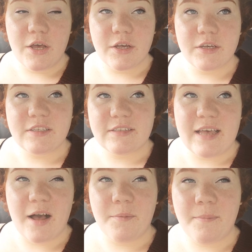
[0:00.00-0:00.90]
go to
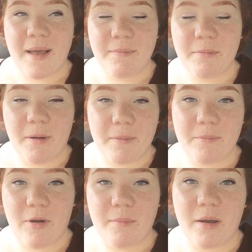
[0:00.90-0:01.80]
town, maybe pop
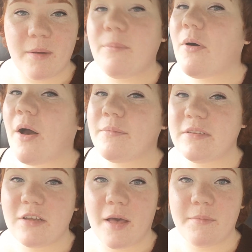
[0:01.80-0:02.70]
in Primark, but I'm
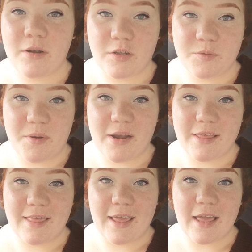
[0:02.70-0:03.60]
determined not to buy
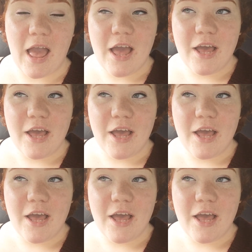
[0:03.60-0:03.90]
anything.